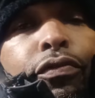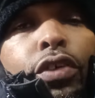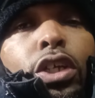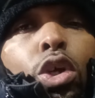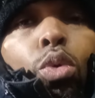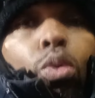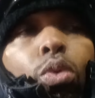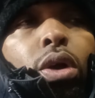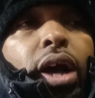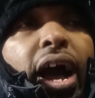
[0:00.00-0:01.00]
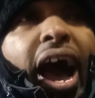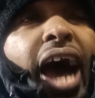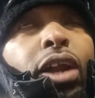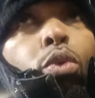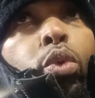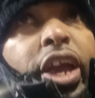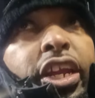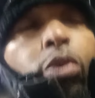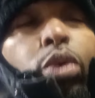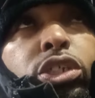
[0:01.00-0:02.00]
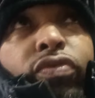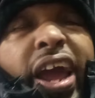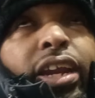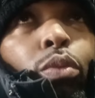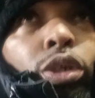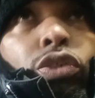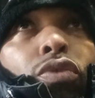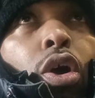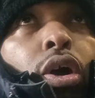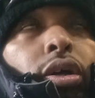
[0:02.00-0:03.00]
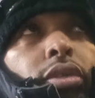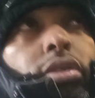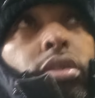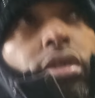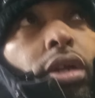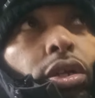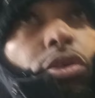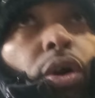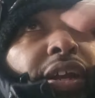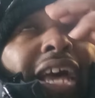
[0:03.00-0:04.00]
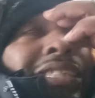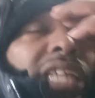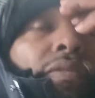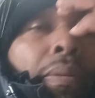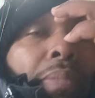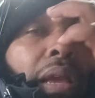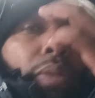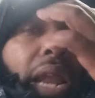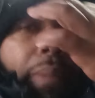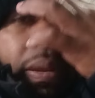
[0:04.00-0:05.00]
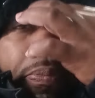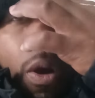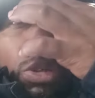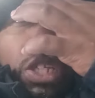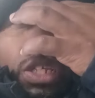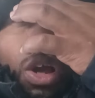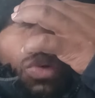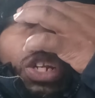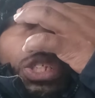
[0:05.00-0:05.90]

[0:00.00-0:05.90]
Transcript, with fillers: for you how to win and what's right and what's wrong. You know, and that's even me when I be posting, yo,